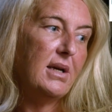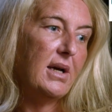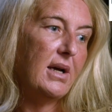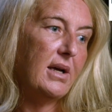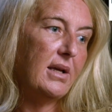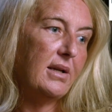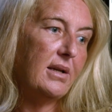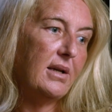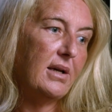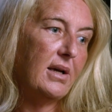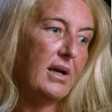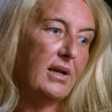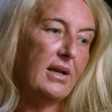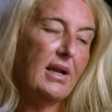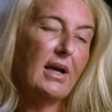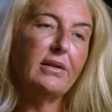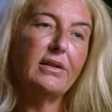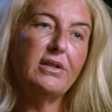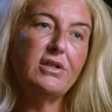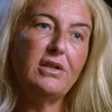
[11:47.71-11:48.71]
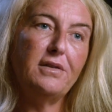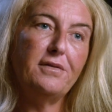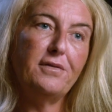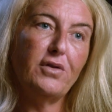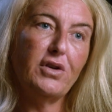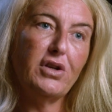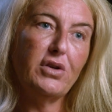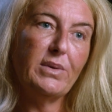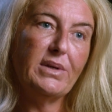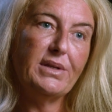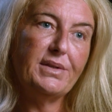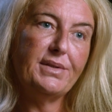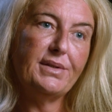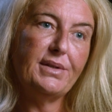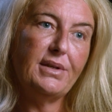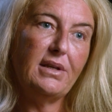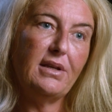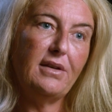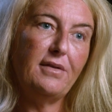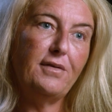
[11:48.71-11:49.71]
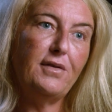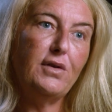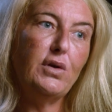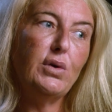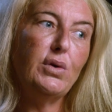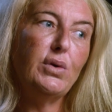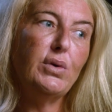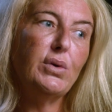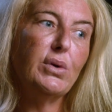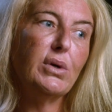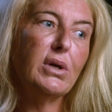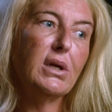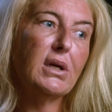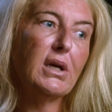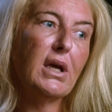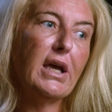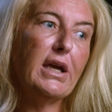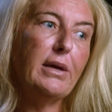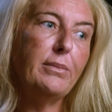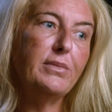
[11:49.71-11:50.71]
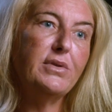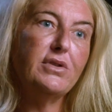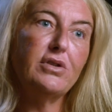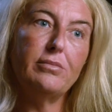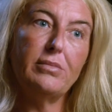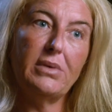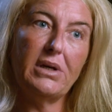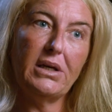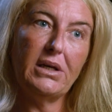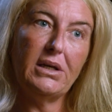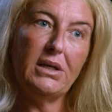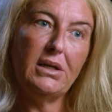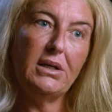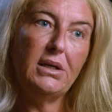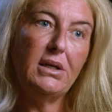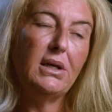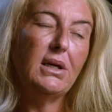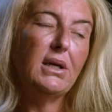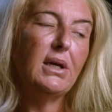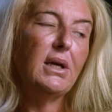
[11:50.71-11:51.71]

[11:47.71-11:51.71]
an analogy for you is if you came to me